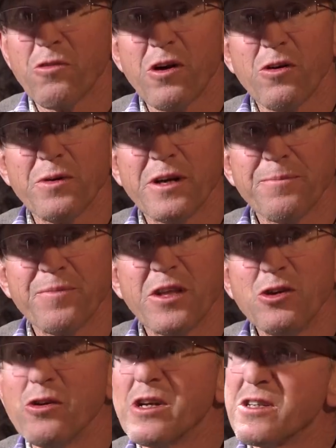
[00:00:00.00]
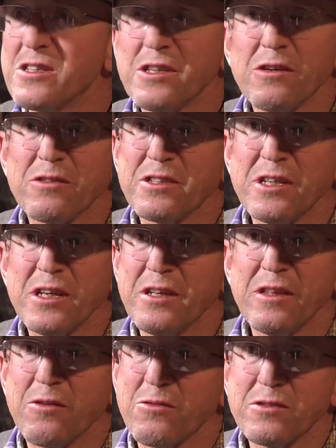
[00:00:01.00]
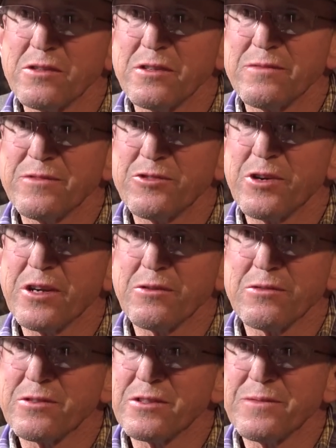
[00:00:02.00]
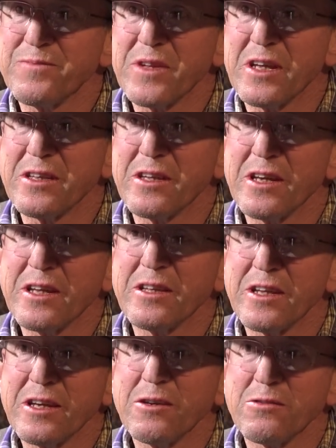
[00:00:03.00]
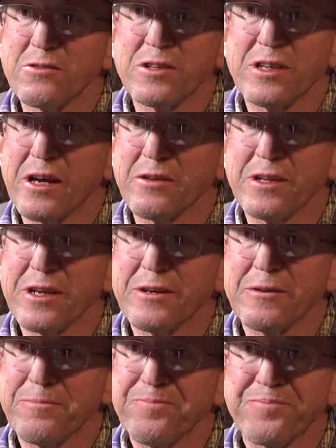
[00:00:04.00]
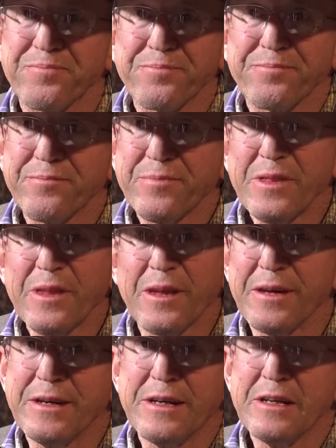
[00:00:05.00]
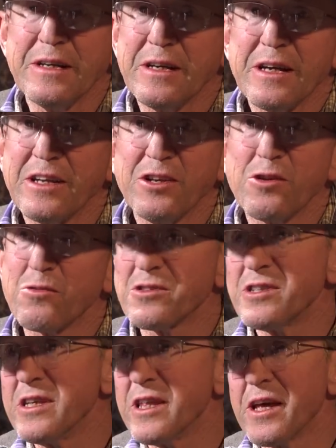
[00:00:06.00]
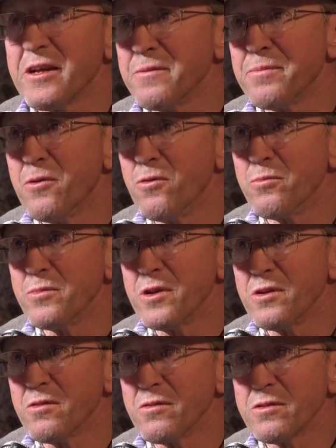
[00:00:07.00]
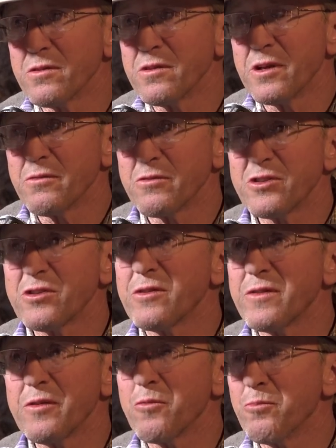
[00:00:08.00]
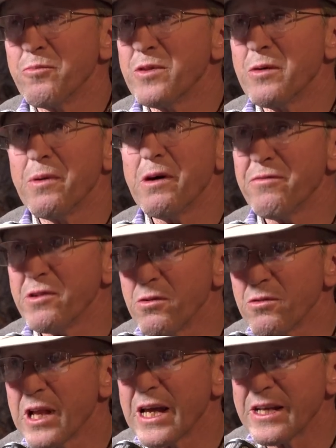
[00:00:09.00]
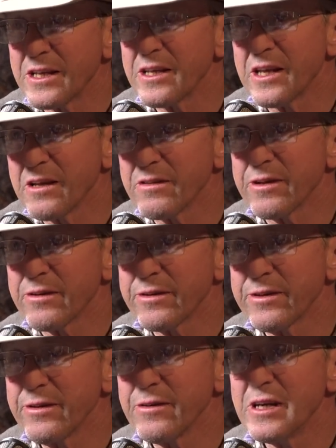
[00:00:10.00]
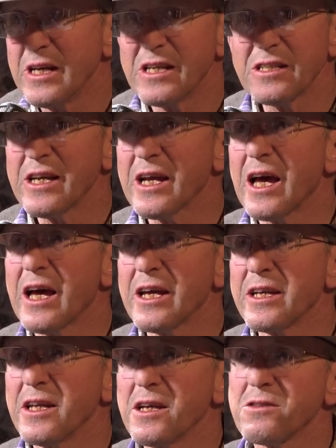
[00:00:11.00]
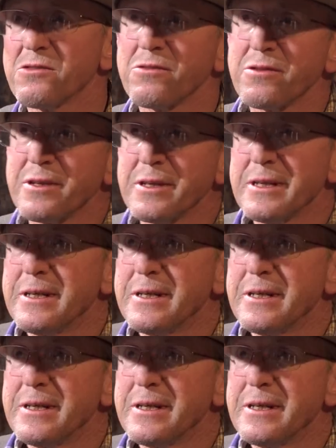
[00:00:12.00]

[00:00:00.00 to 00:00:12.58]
in Wyoming that you can still see those trails in the hills down there. And you don't see that up home, There was the buffalo liked it down there too. It's like a high desert.